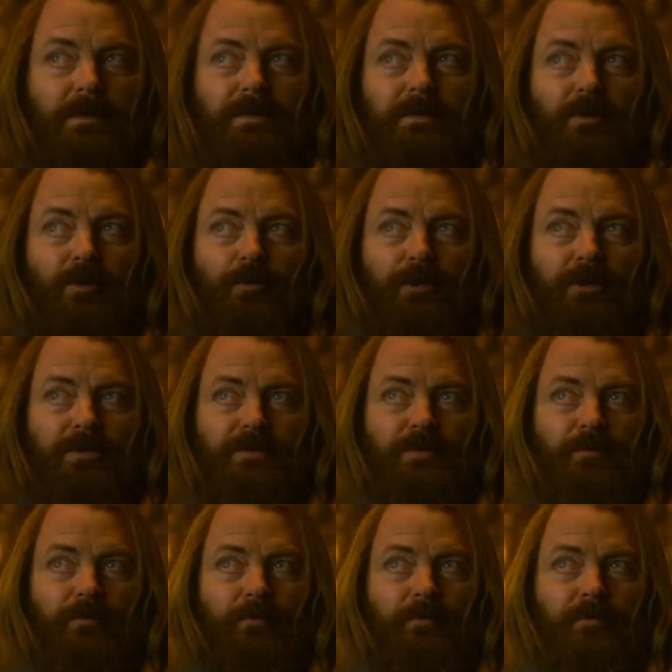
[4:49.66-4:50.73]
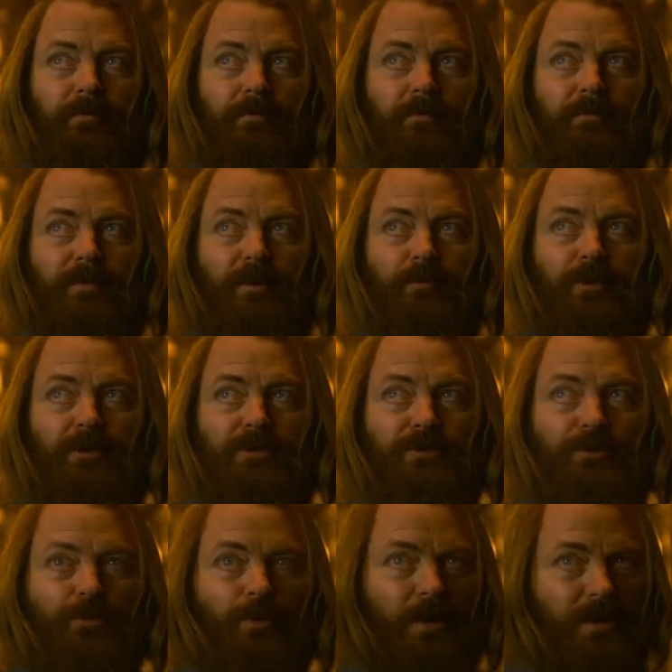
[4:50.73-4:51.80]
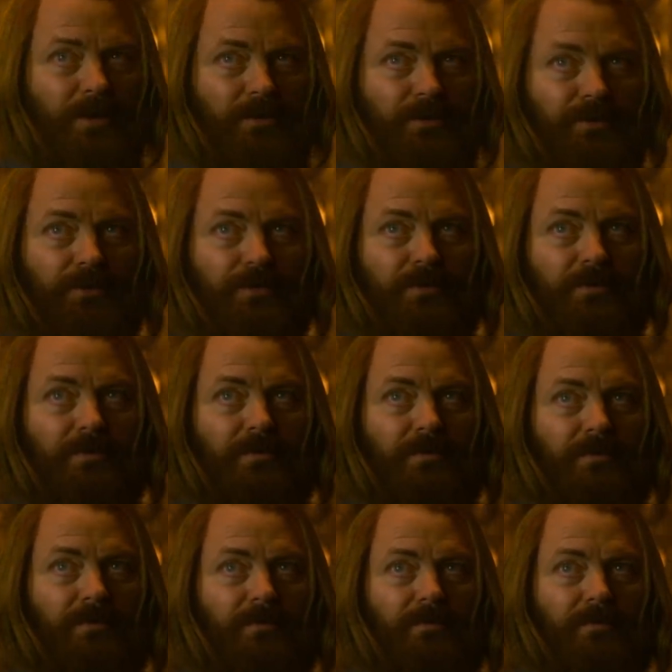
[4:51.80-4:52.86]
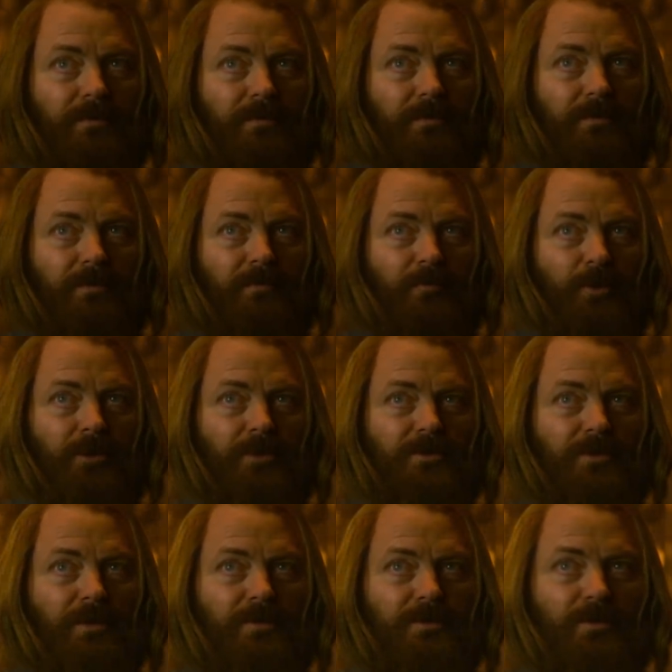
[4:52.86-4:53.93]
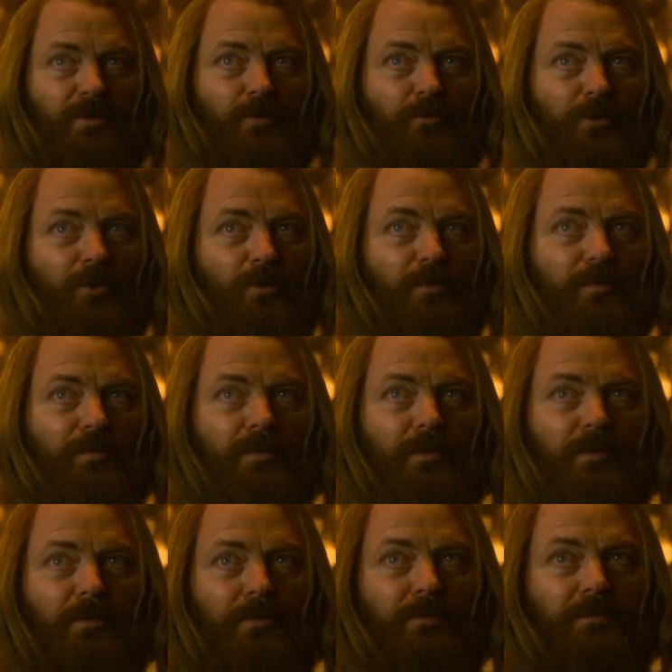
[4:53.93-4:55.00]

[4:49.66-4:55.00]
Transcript: Determinism may be strange, but it's also beautiful.